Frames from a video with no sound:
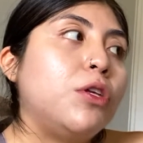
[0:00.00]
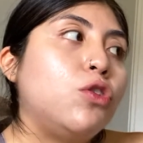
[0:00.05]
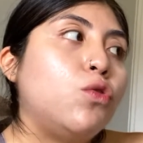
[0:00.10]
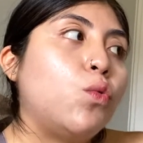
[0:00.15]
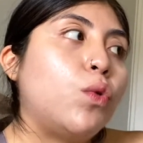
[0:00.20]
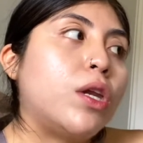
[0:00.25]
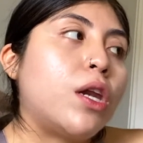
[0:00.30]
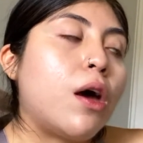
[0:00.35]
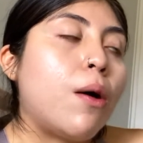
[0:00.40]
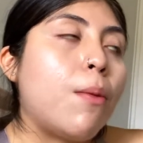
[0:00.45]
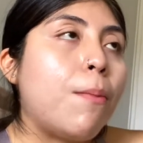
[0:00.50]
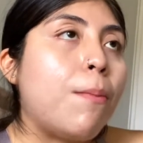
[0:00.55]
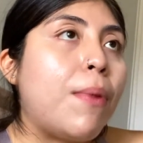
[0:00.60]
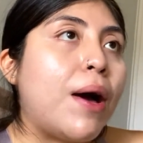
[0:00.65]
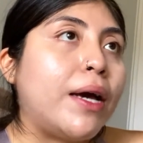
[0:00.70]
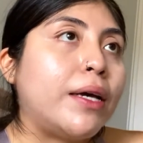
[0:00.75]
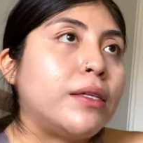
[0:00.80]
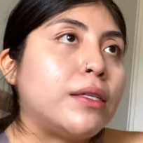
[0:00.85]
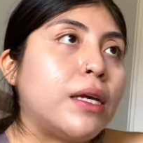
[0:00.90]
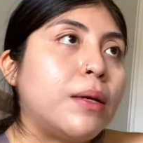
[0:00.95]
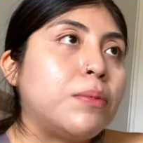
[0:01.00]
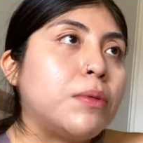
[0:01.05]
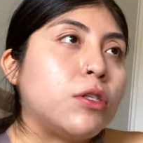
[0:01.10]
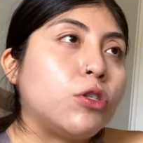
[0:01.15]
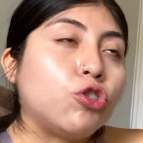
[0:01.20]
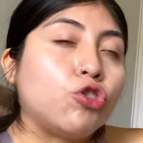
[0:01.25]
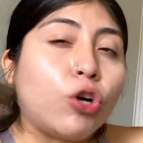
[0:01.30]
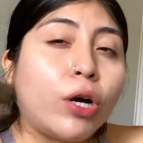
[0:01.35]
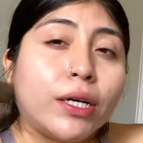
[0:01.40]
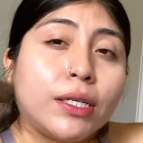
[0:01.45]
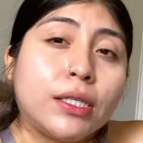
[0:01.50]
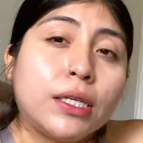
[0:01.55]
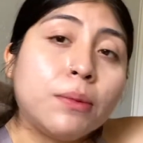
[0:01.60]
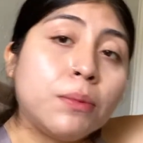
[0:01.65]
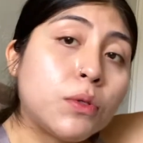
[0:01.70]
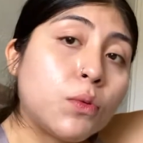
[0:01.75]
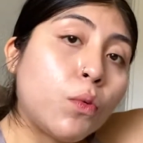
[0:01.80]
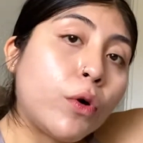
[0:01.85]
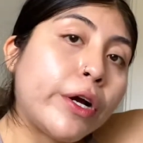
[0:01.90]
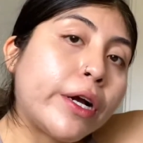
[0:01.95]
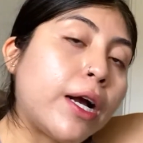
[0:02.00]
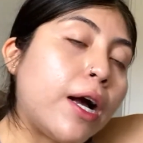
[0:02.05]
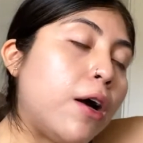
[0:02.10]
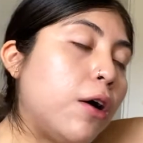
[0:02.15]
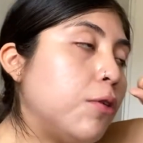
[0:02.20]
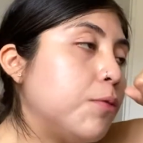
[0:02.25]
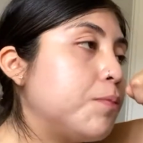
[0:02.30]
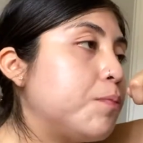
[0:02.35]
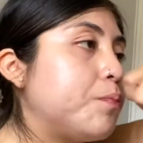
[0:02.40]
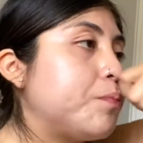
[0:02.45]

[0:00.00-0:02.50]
doing a biceps and triceps workout.